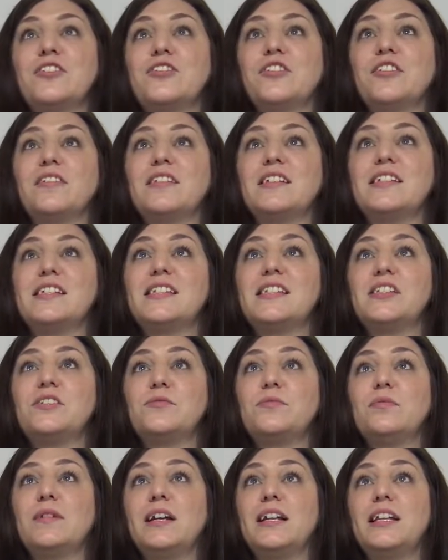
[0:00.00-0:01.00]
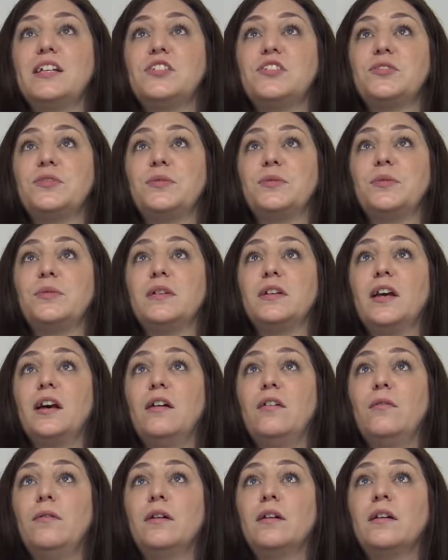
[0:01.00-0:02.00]
sure this is ready to
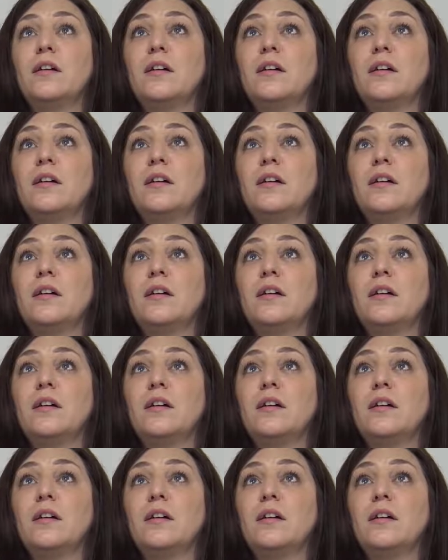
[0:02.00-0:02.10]
go.